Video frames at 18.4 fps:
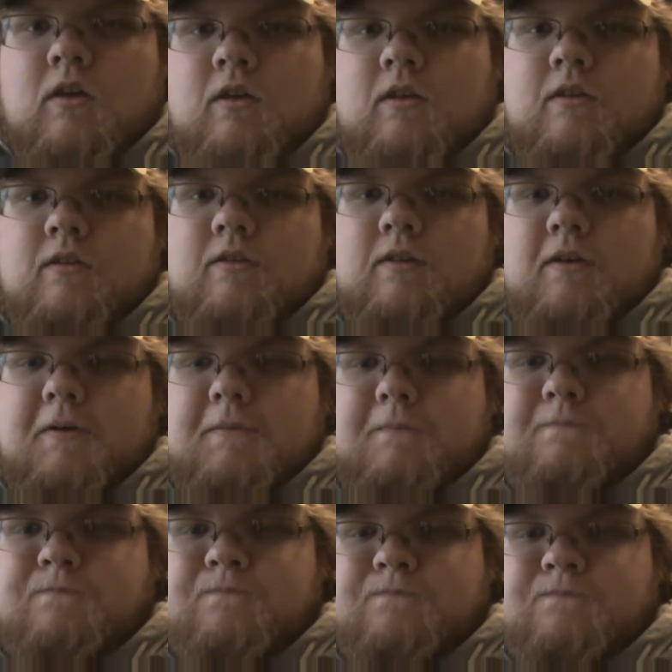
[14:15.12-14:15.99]

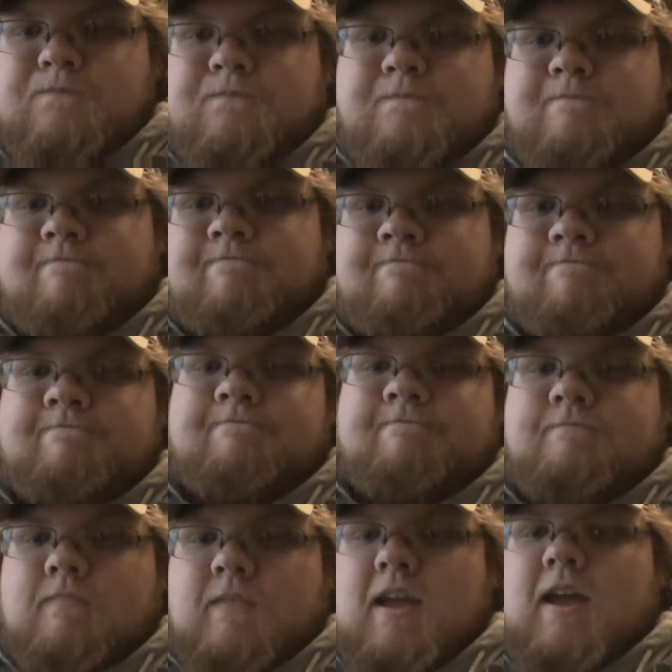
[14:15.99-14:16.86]
So,
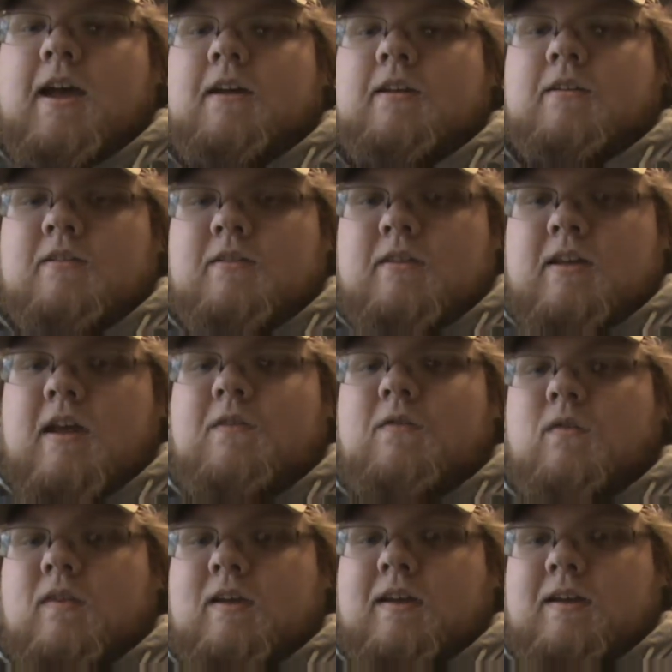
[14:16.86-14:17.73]
yeah,
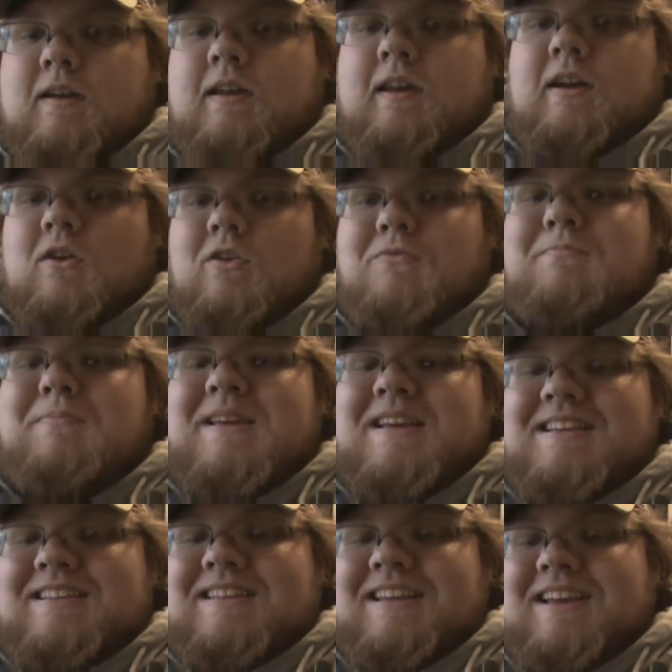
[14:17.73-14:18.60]
definitely get it on
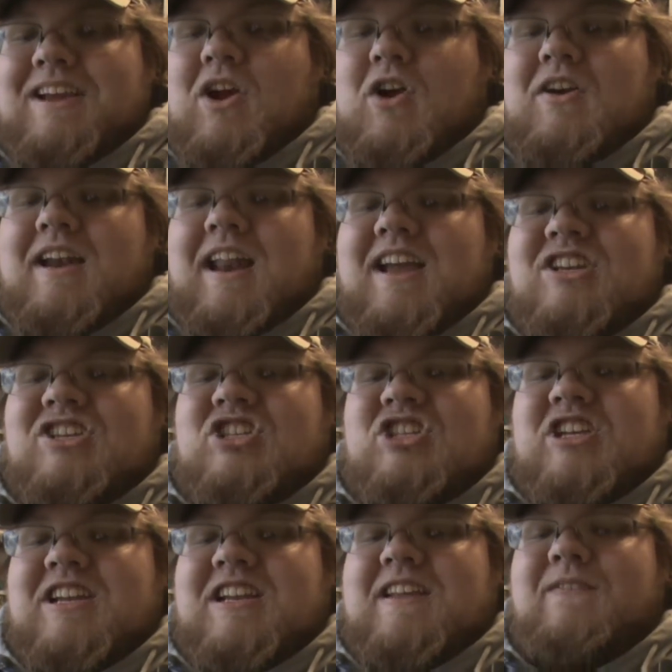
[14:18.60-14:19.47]
PC or next
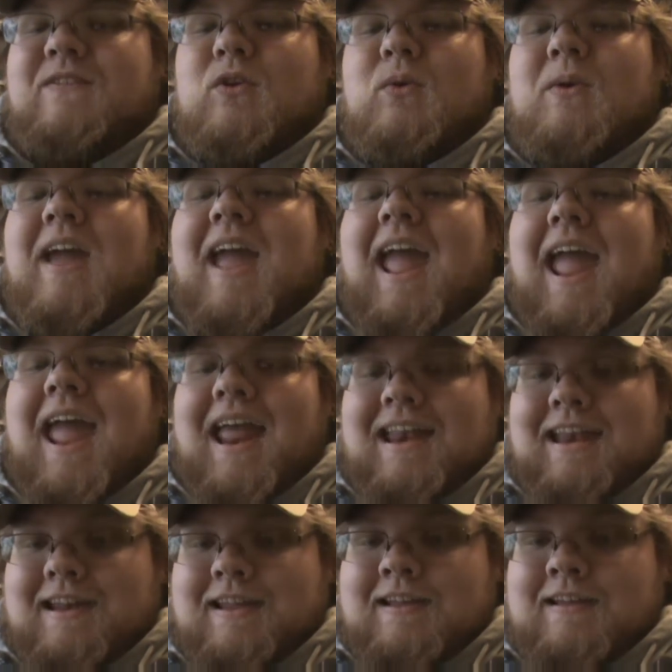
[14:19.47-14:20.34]
gen if you
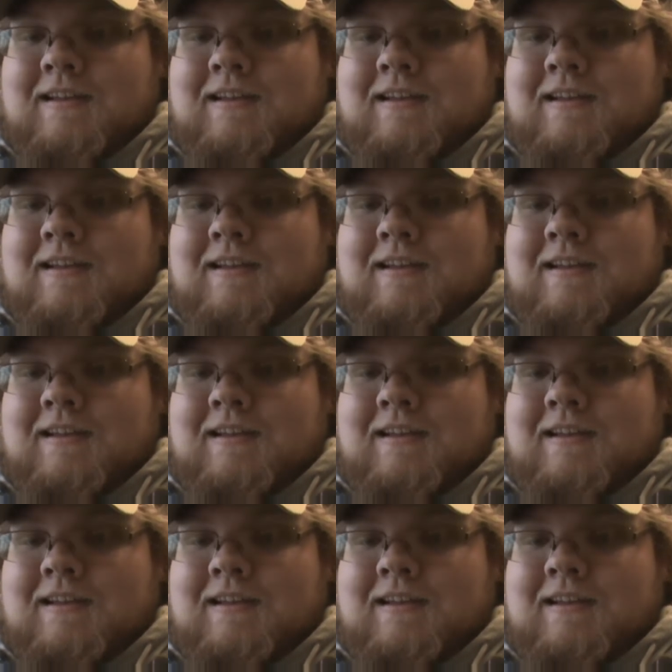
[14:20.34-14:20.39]
can.